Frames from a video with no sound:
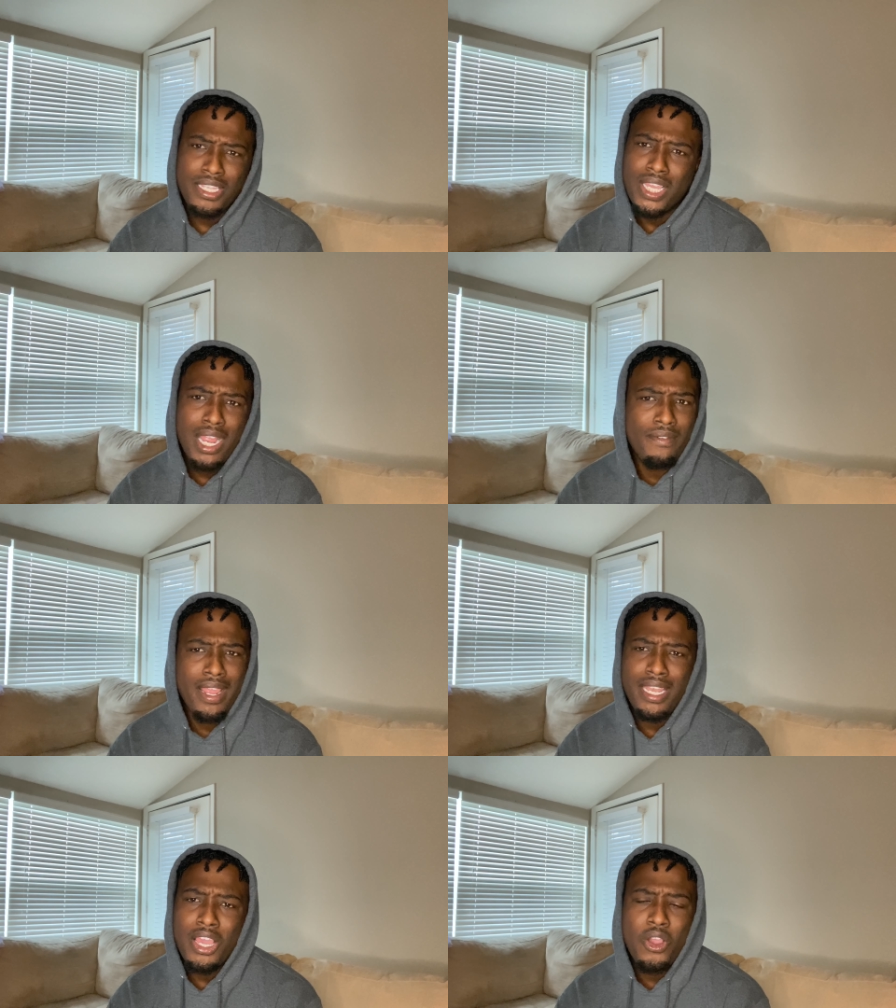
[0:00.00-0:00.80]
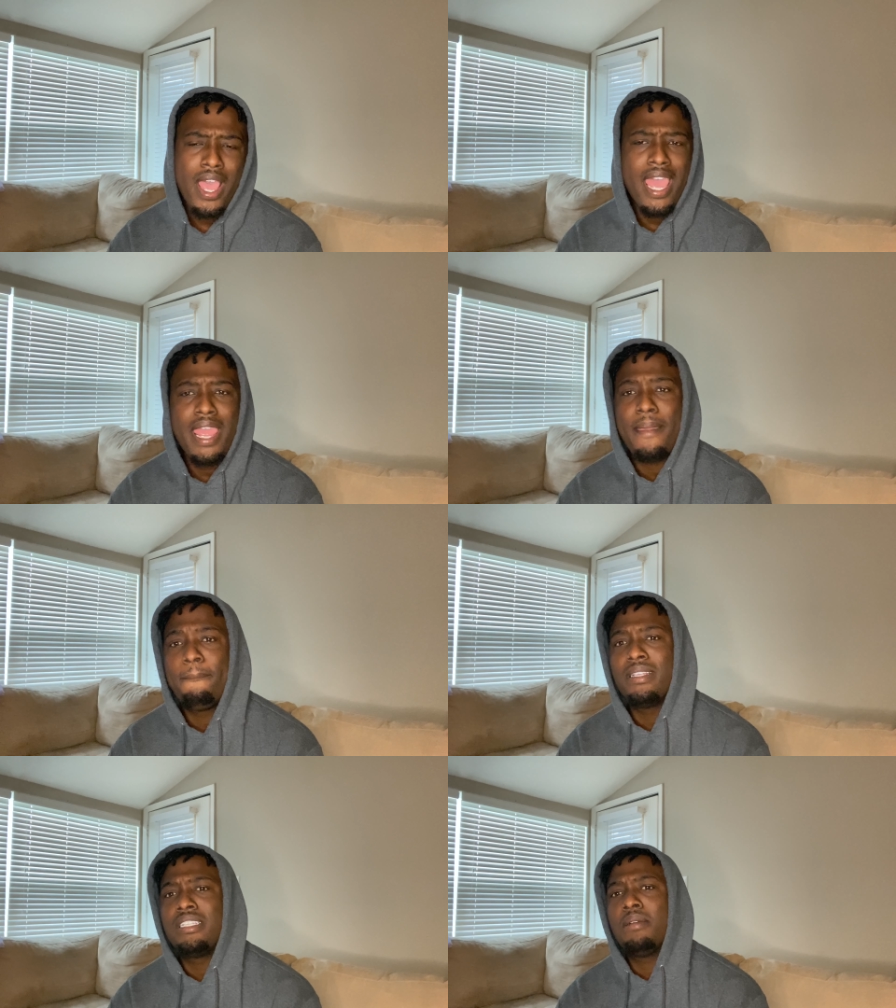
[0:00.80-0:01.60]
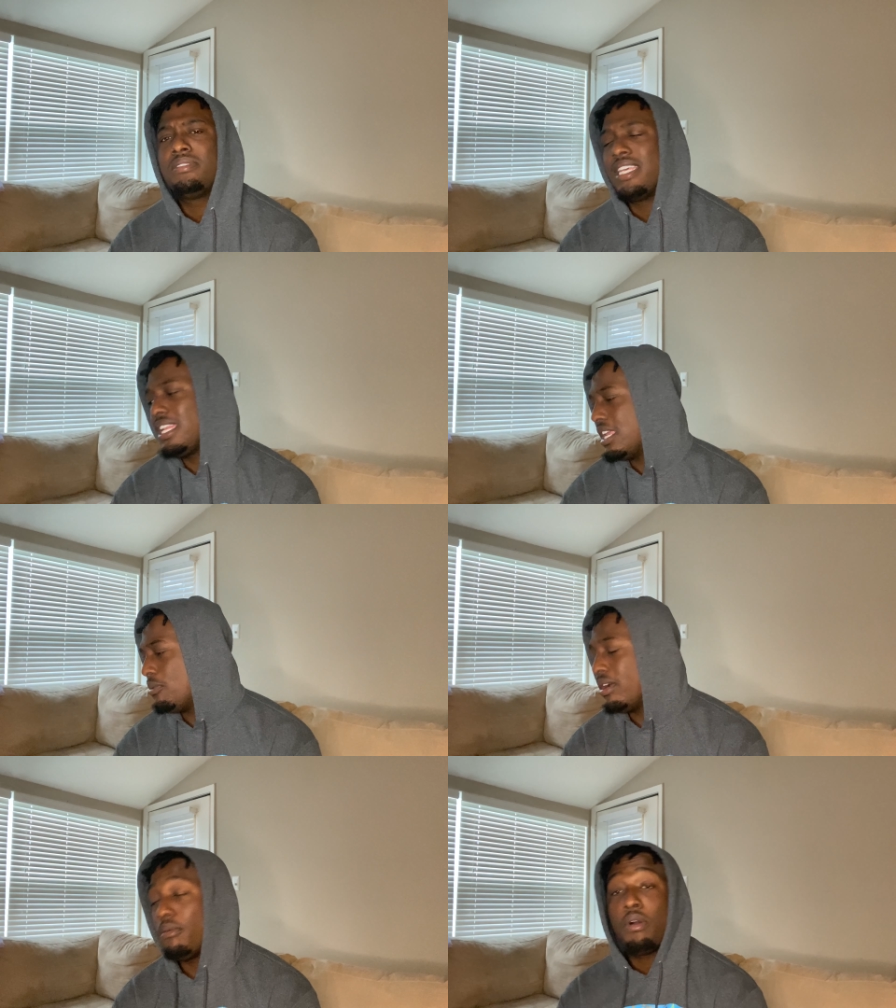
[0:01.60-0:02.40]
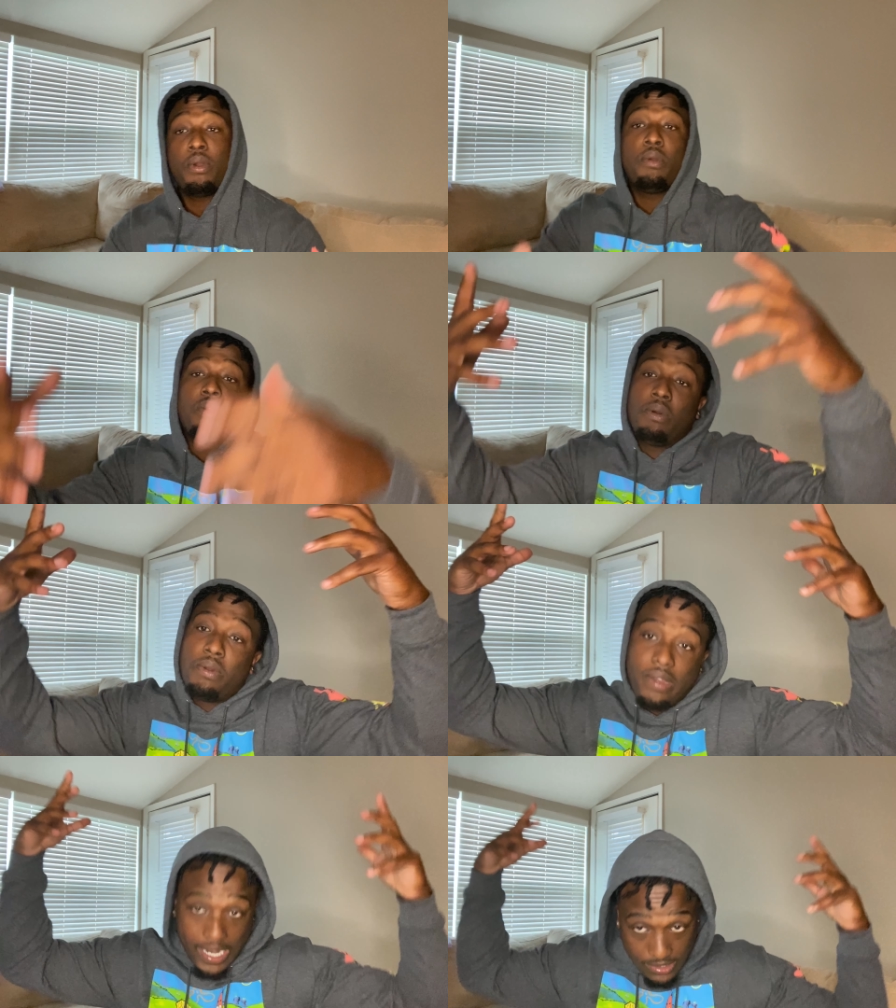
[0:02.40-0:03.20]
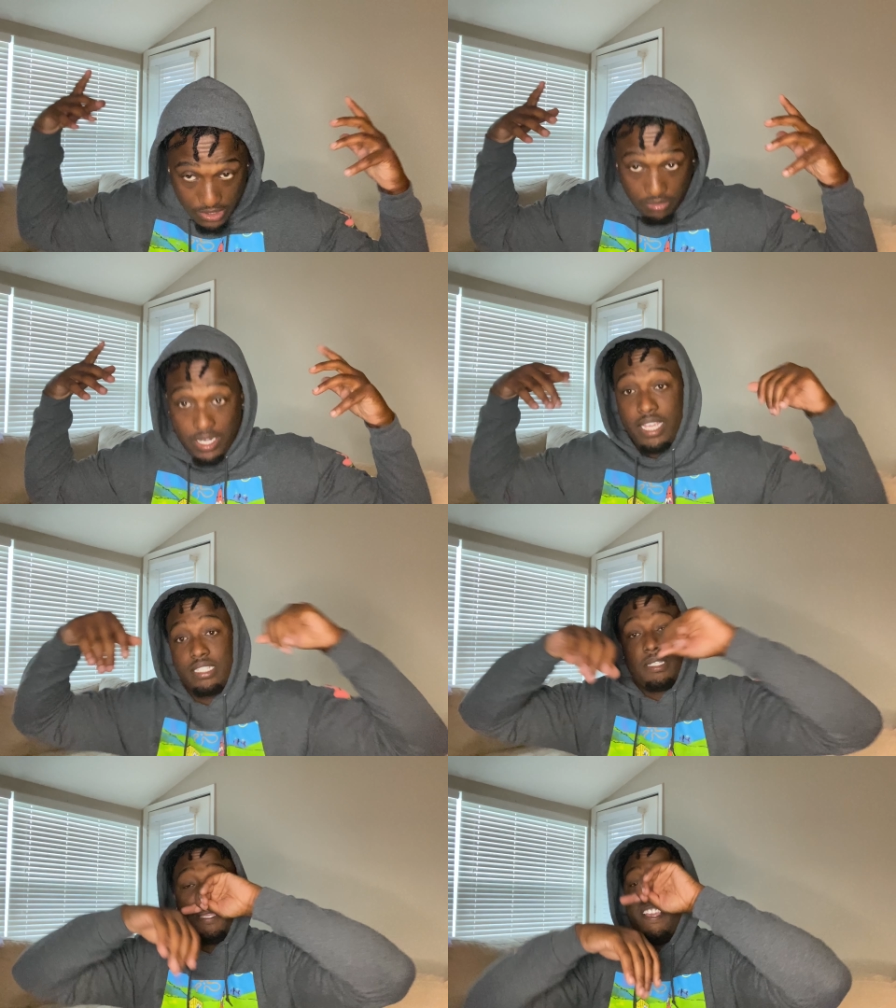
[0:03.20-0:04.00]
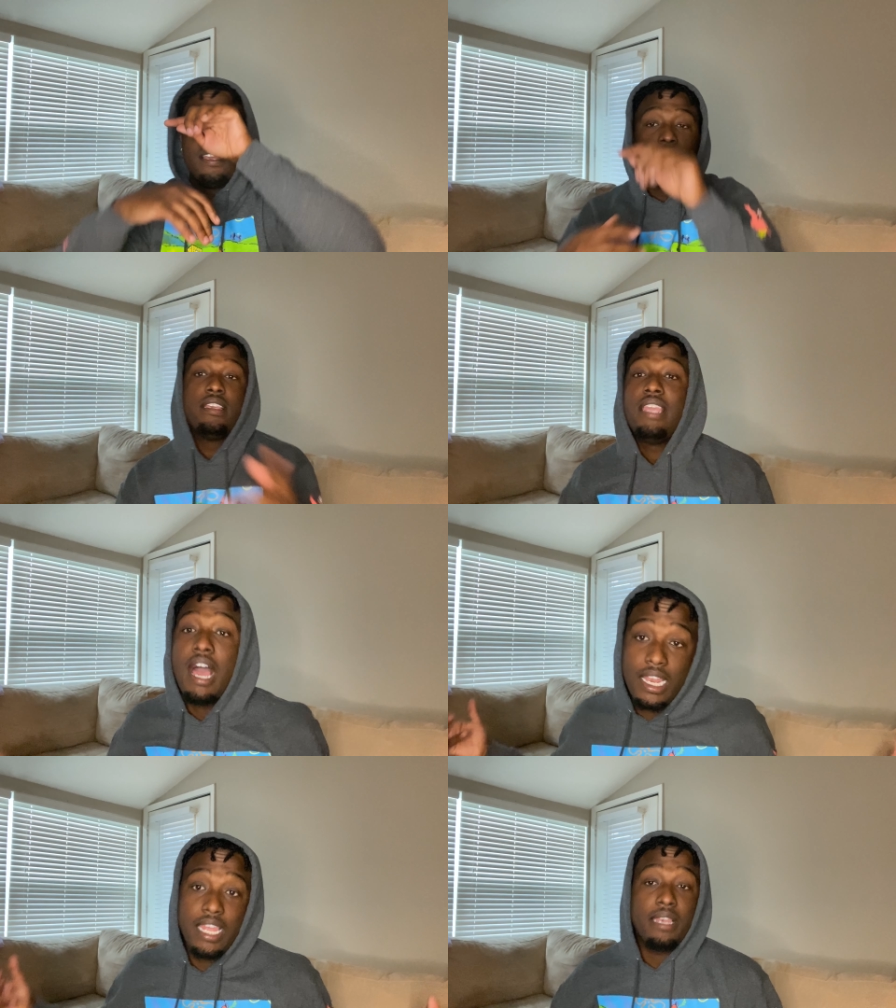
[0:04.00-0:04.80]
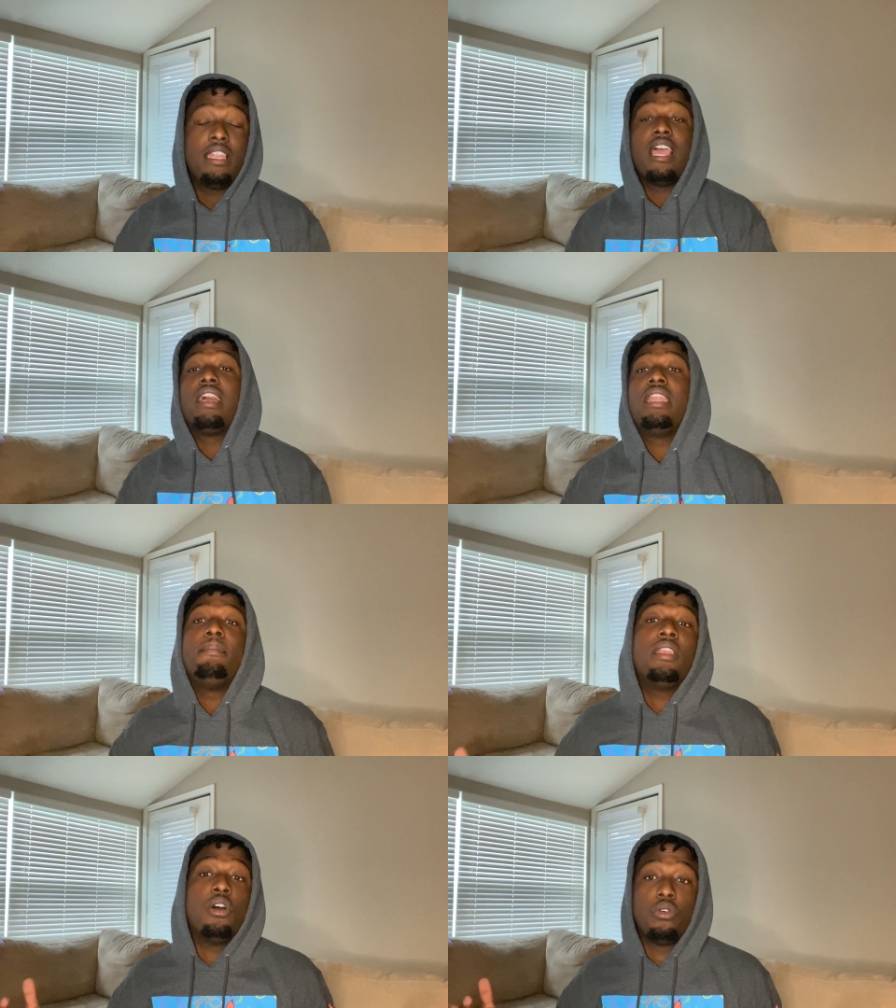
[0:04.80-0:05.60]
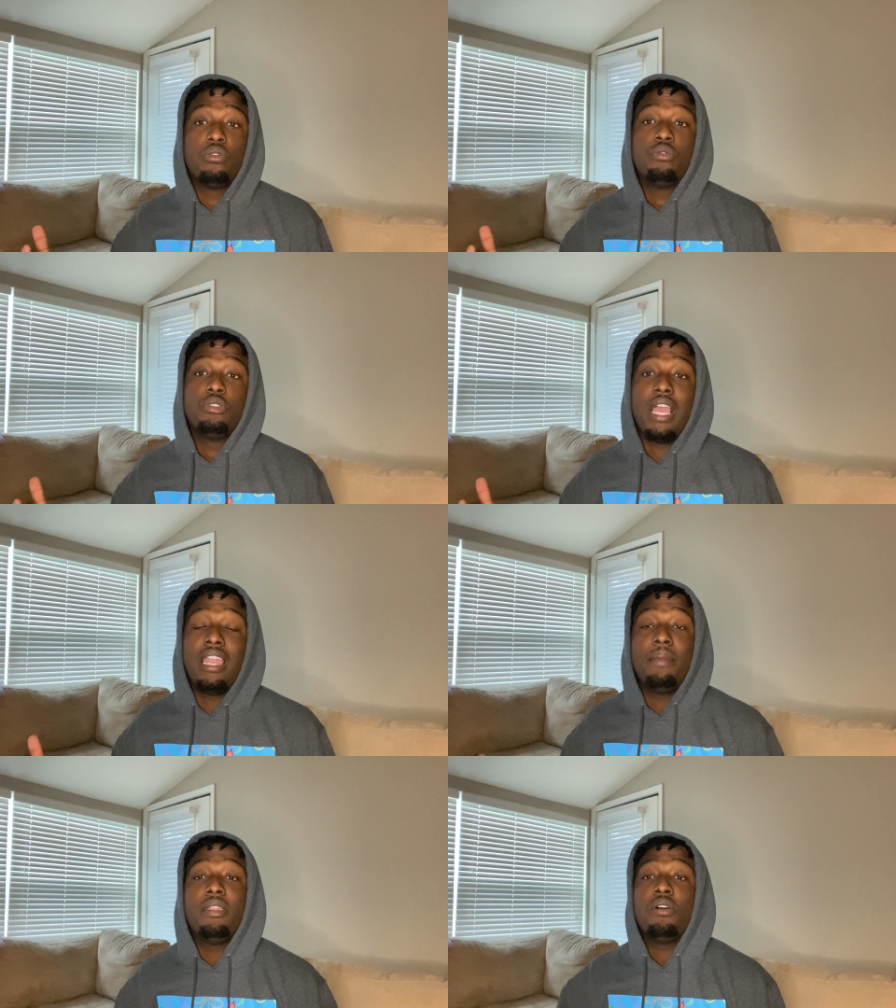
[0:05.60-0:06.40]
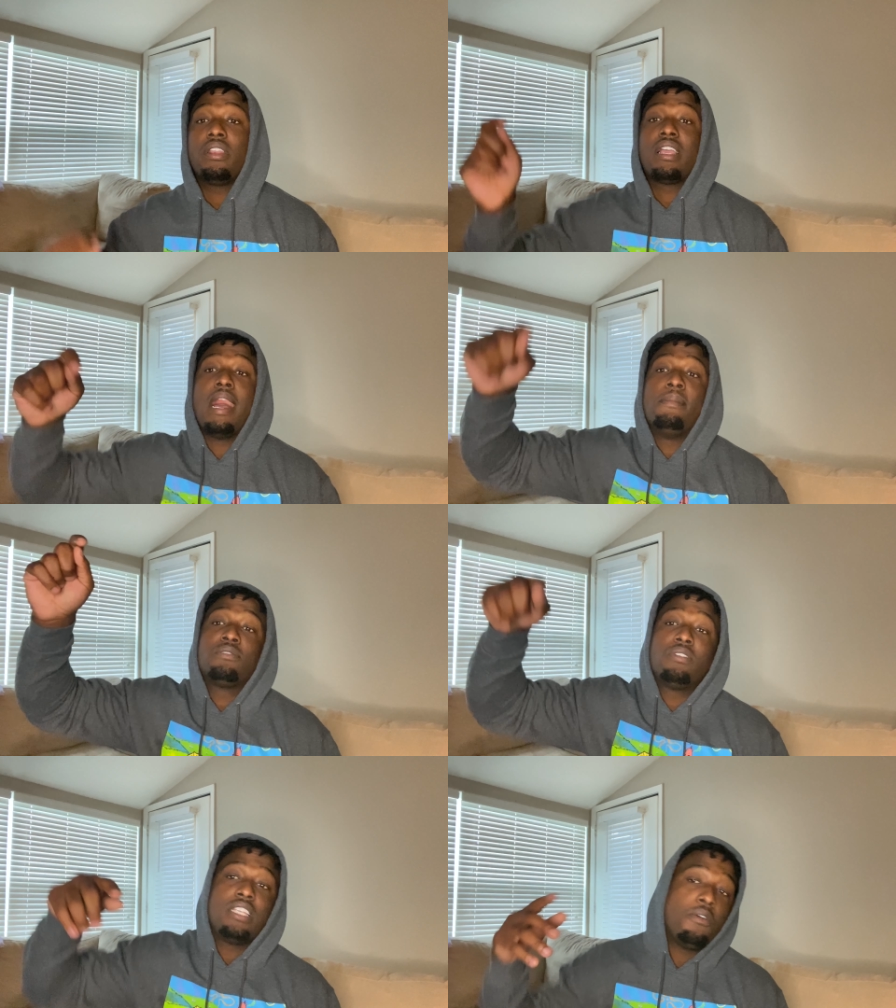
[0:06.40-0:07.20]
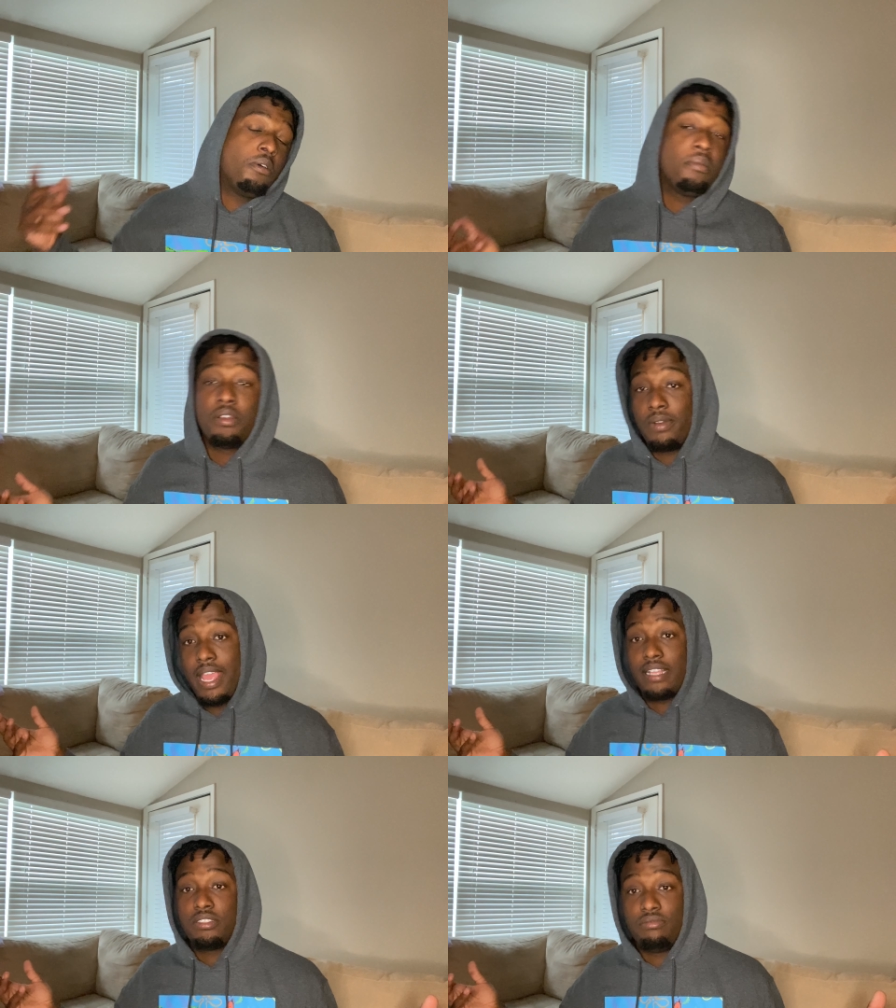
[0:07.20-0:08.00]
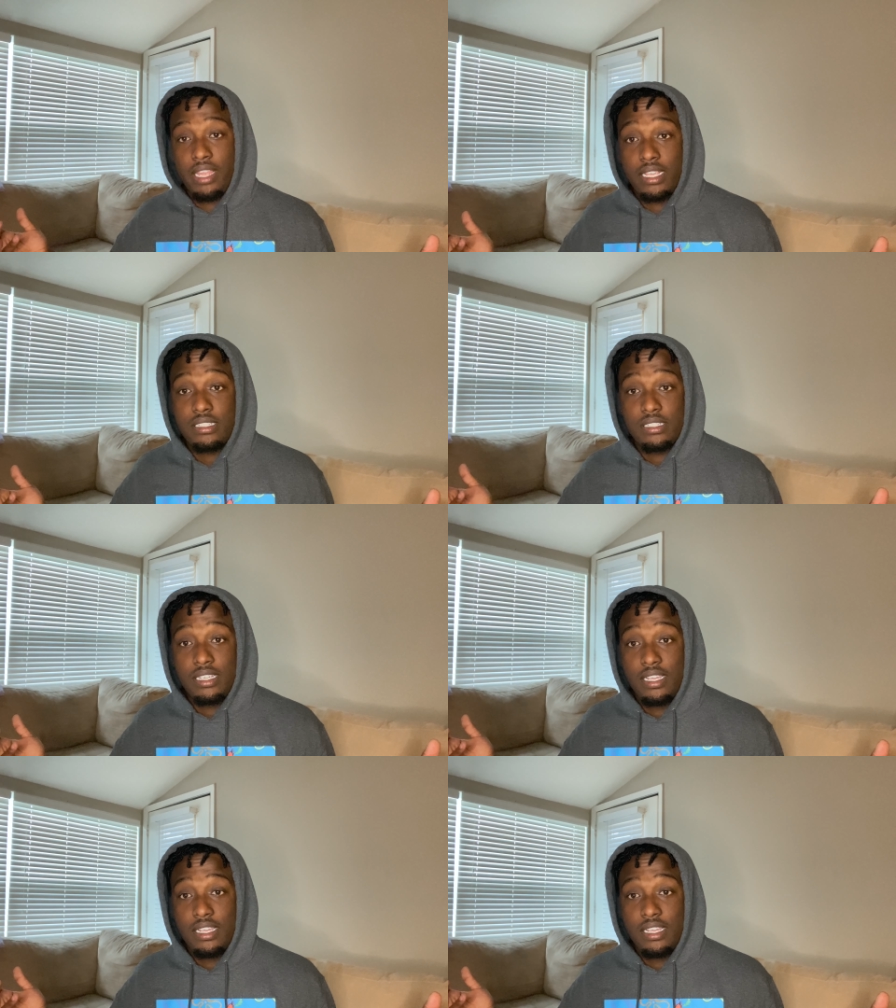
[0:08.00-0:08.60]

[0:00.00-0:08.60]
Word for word: You already know. Hey, but I'm telling you, what what we what we reacting to next? Y'all let y'all let me know. Y'all let me know in the comments what y'all want me to react to next.